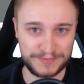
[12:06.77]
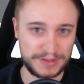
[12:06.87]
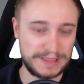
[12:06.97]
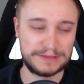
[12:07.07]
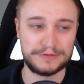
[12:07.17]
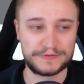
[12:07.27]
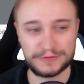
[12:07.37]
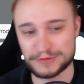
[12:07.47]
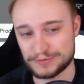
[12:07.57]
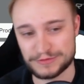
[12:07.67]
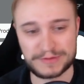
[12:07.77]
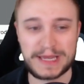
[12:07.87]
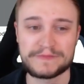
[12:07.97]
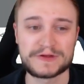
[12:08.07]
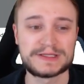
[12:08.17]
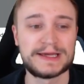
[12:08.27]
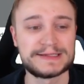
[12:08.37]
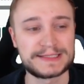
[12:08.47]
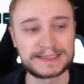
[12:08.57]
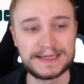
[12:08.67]
And of course also
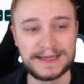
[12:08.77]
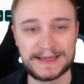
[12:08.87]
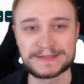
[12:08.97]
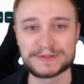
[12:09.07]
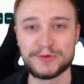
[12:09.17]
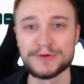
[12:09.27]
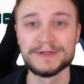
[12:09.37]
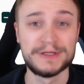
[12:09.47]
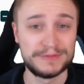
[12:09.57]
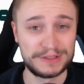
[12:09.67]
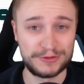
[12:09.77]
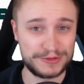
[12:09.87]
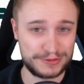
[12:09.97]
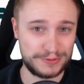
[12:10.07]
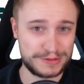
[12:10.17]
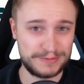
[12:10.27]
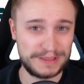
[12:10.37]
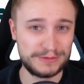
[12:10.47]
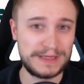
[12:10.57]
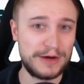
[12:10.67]
advertising and so on, because also when
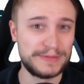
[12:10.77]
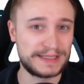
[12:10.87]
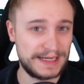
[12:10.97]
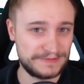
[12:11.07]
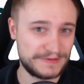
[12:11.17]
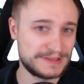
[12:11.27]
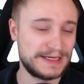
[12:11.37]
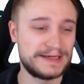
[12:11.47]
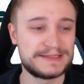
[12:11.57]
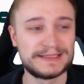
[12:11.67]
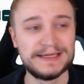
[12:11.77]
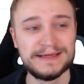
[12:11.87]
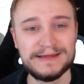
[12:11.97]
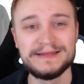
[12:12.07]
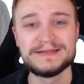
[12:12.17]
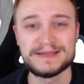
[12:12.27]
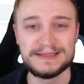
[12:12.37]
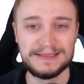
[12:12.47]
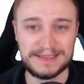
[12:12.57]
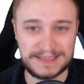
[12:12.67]
you now make advertising, it is
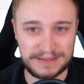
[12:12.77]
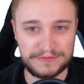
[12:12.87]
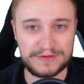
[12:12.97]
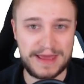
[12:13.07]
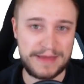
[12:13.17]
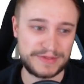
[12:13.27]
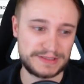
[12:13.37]
easier for the Amazon